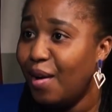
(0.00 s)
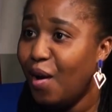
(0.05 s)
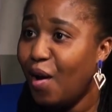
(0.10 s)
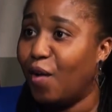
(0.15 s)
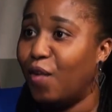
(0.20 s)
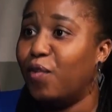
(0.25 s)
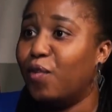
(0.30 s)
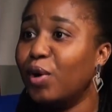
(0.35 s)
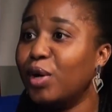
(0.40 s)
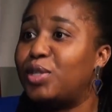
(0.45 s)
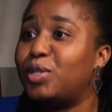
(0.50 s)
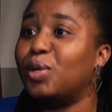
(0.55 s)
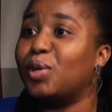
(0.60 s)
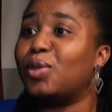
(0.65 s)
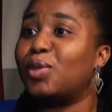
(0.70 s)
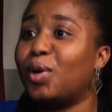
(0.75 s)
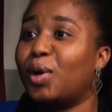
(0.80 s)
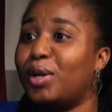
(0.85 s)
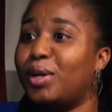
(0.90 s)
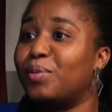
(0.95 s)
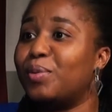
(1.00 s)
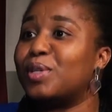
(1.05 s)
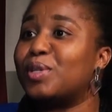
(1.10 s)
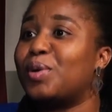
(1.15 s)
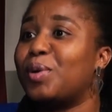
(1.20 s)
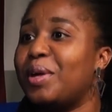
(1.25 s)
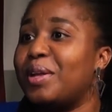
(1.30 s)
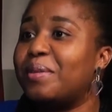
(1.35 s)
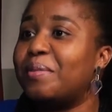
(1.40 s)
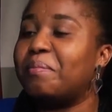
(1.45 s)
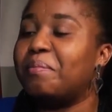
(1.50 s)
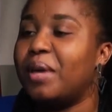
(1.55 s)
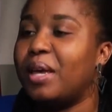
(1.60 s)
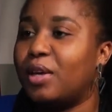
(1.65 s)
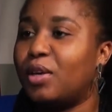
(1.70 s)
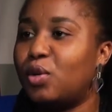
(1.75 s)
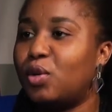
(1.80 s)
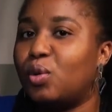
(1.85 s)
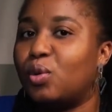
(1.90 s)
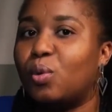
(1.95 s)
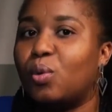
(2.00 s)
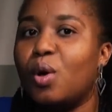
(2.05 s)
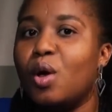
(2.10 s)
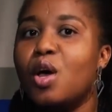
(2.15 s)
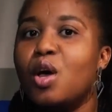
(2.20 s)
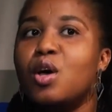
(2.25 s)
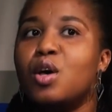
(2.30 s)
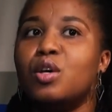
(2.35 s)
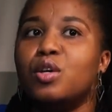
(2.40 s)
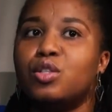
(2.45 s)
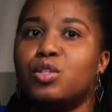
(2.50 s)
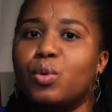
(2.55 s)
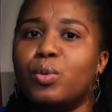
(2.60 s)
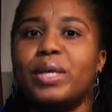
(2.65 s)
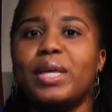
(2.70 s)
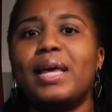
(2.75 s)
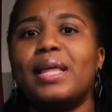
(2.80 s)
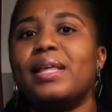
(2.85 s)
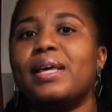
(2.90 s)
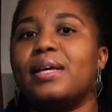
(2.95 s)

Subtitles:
of what you thought it was going to make, So yeah,